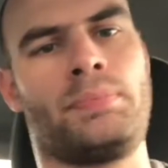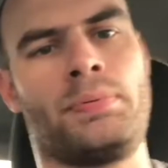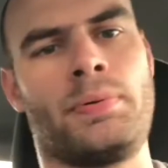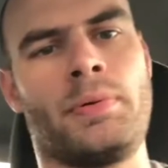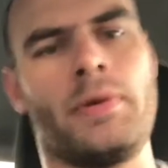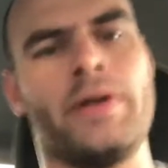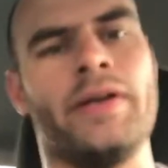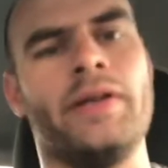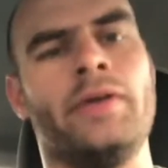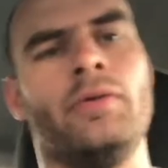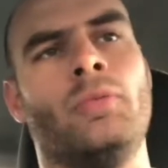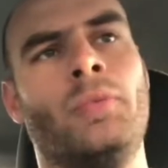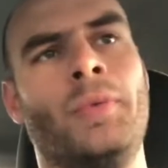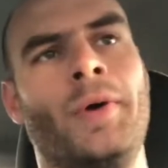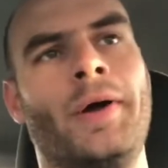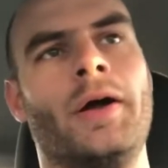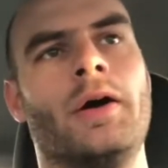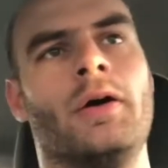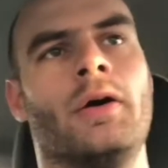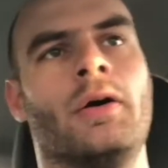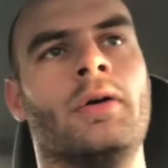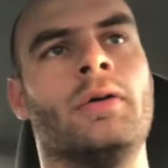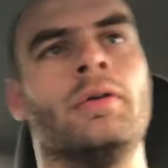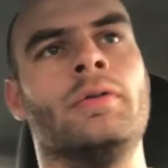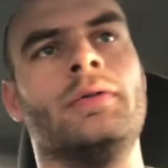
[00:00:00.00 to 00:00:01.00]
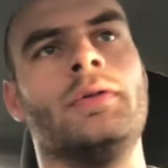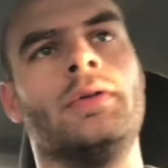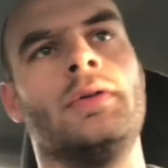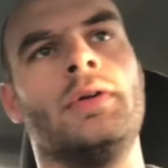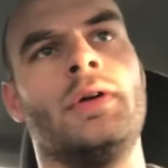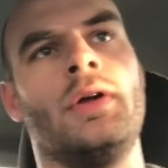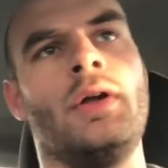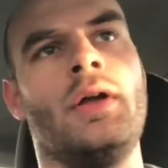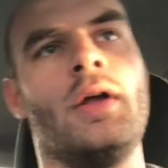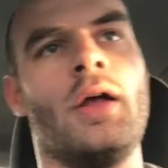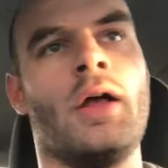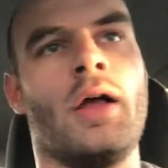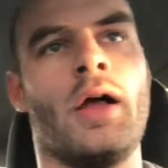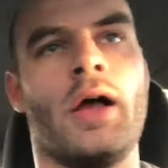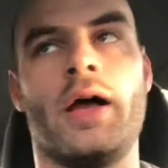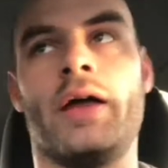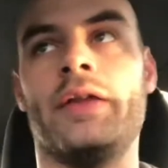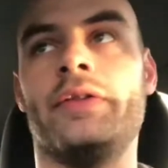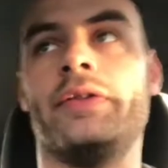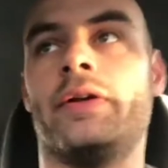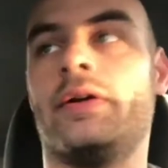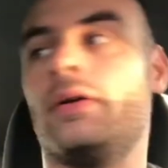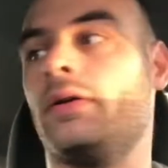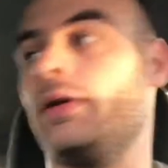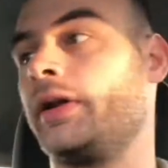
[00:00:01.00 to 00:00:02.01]
pretty well,
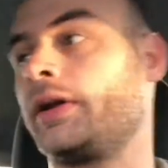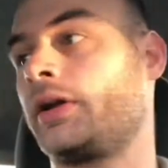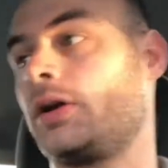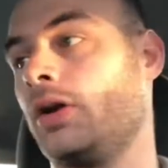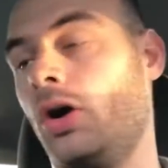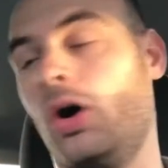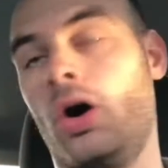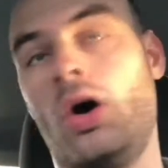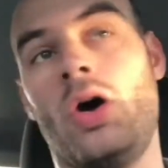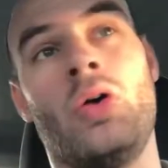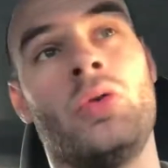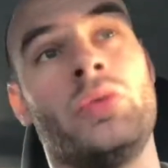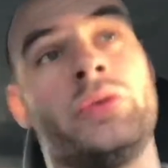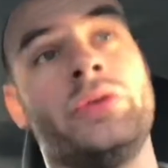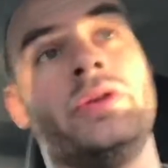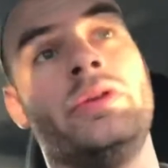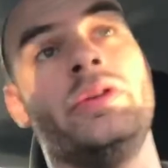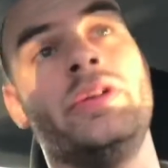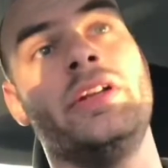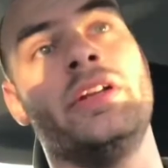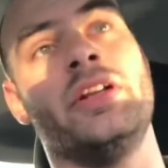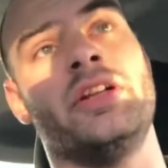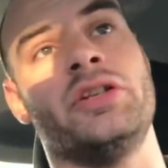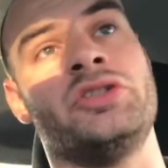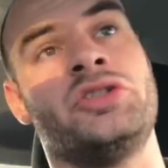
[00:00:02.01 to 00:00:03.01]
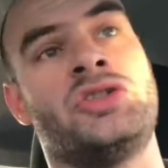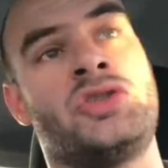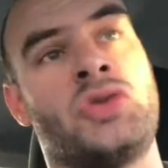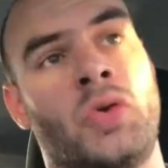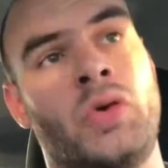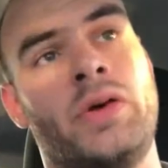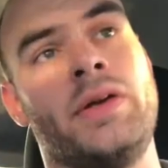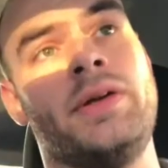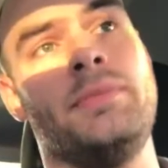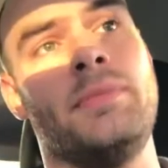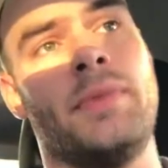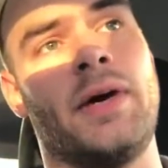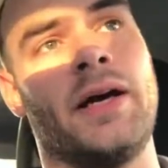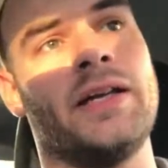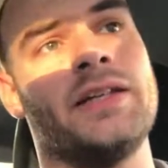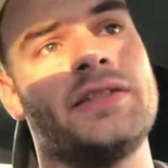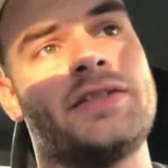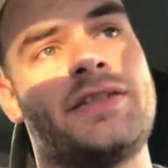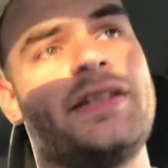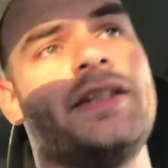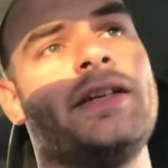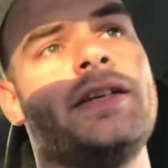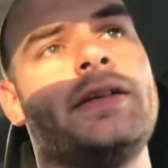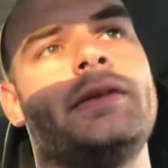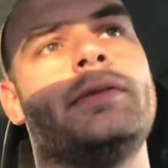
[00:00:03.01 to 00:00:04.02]
and they're like, oh, you need to join my
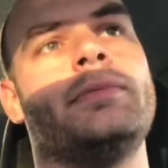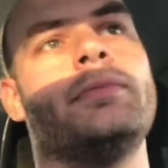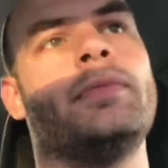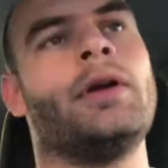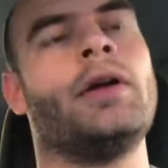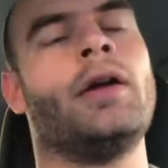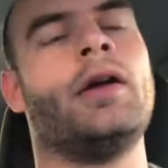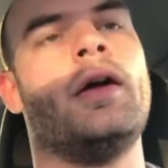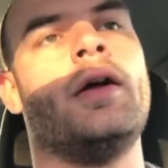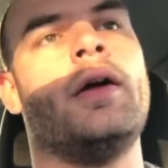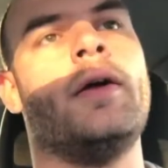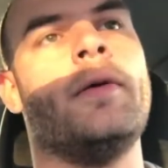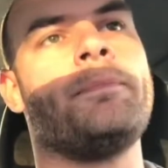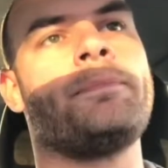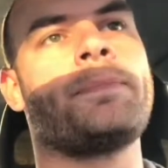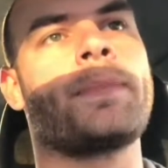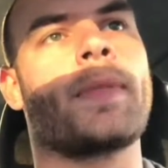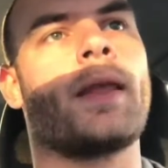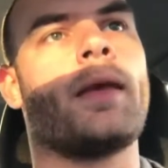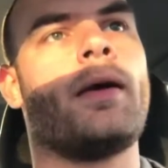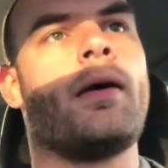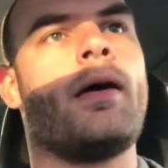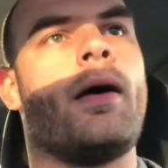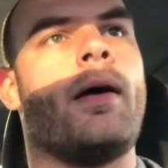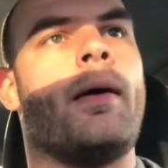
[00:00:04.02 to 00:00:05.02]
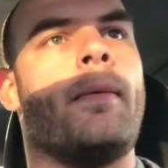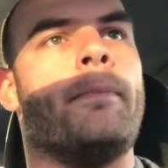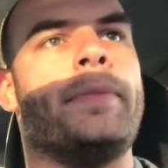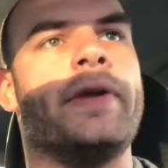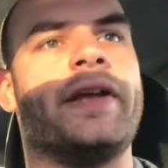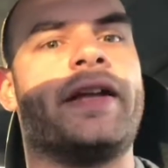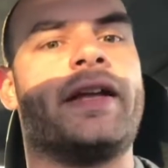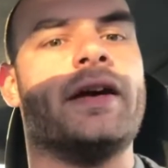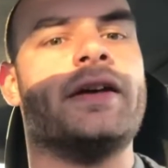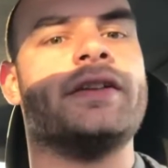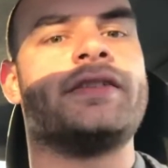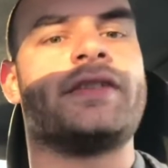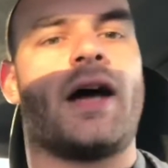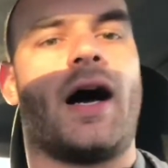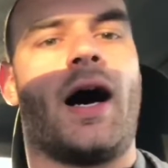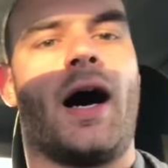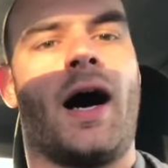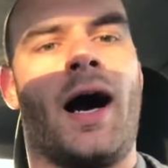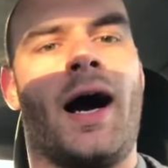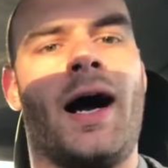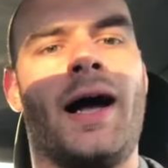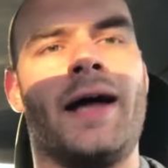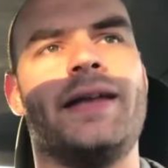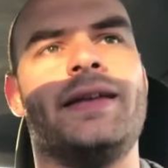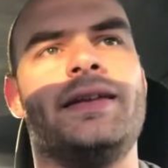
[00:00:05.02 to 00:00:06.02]
team because
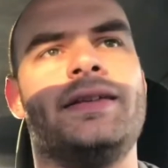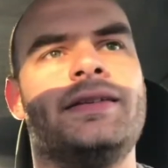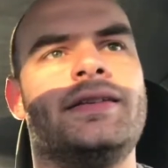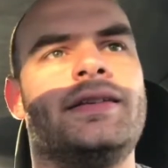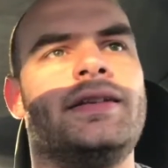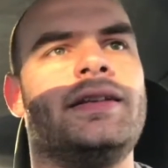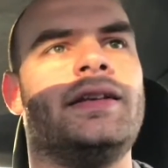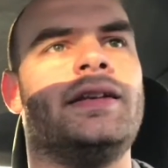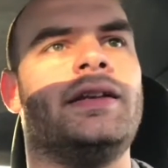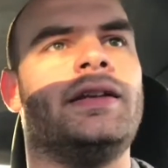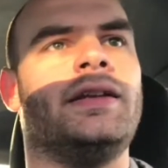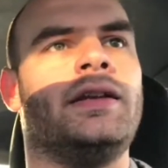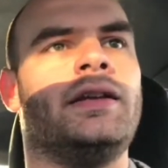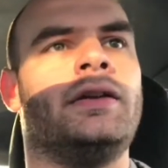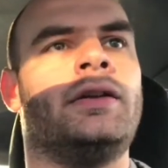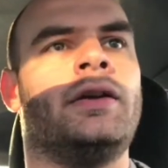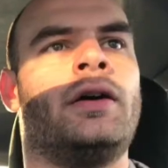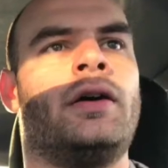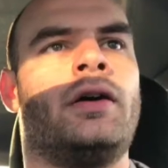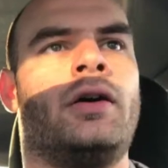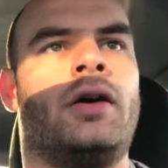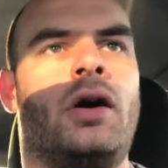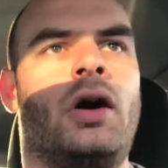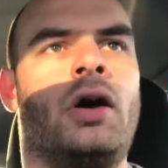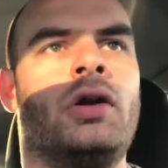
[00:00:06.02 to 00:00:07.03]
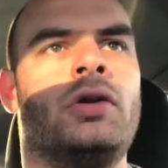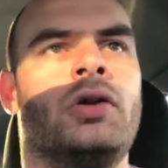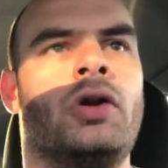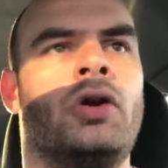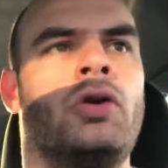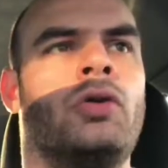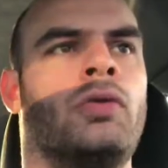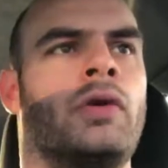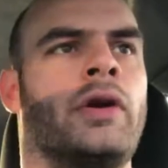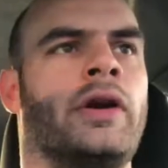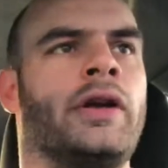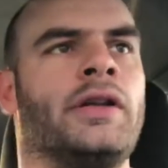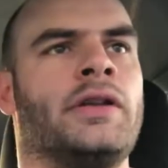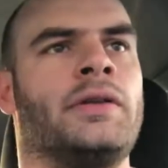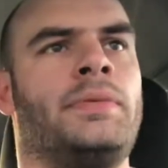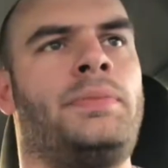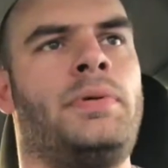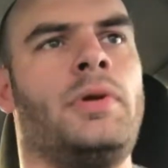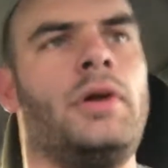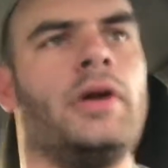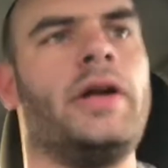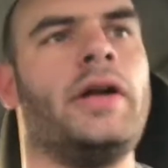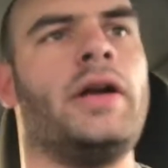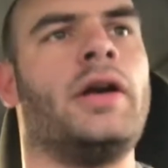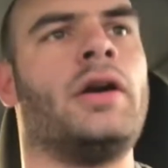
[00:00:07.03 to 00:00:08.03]
I need a low-ranked
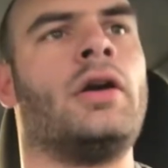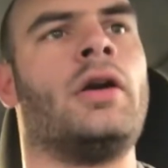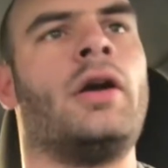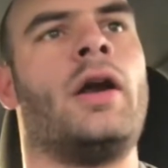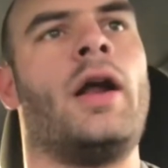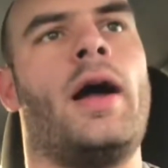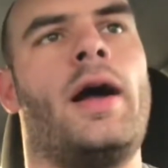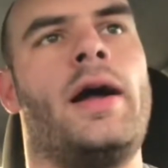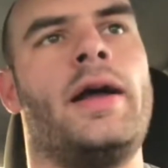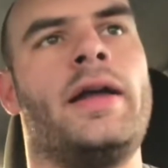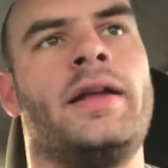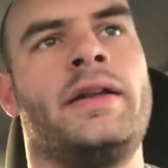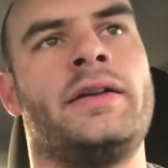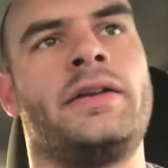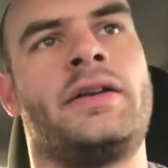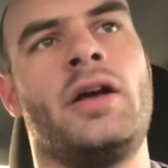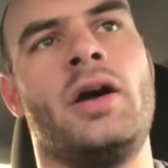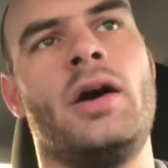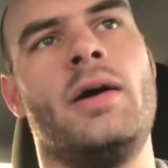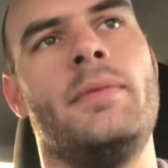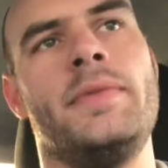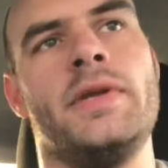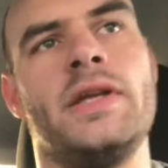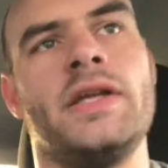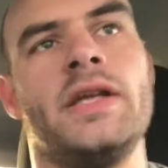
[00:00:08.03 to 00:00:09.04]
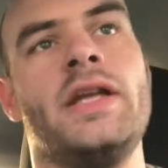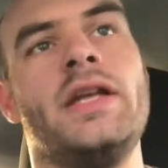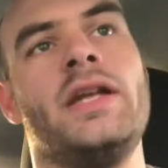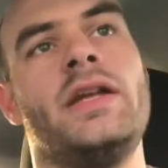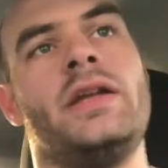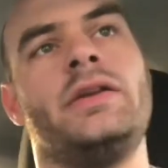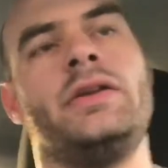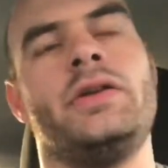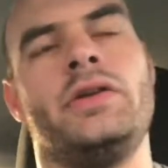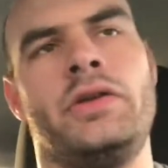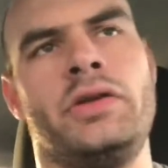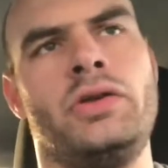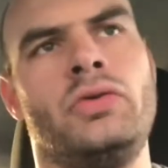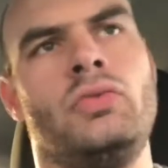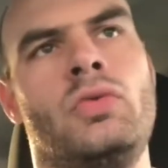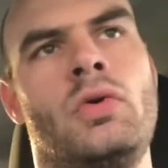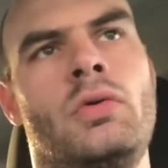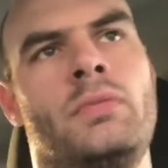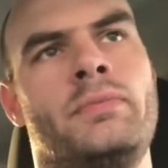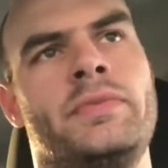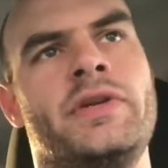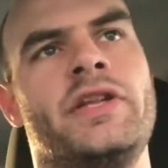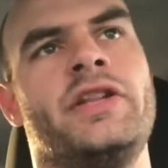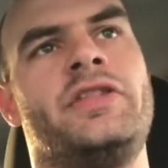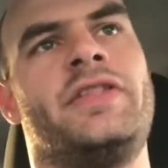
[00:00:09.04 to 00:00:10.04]
player, and coming in, you
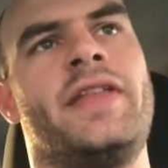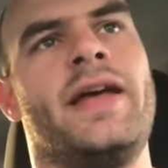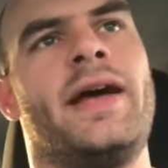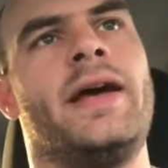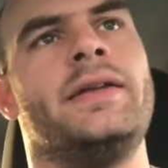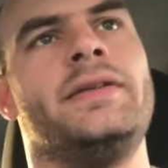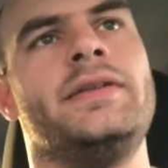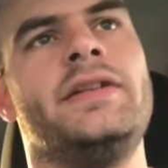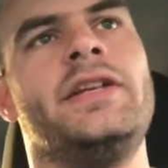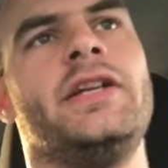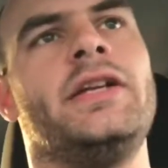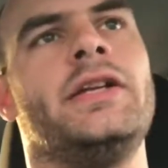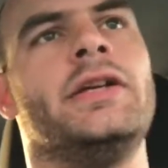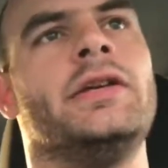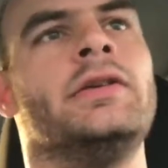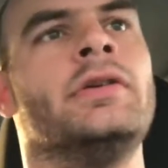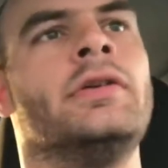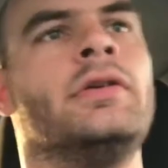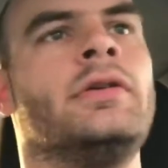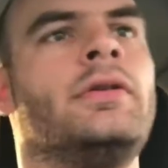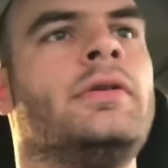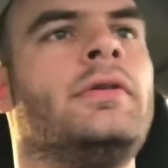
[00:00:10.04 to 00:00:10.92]
will meet that need.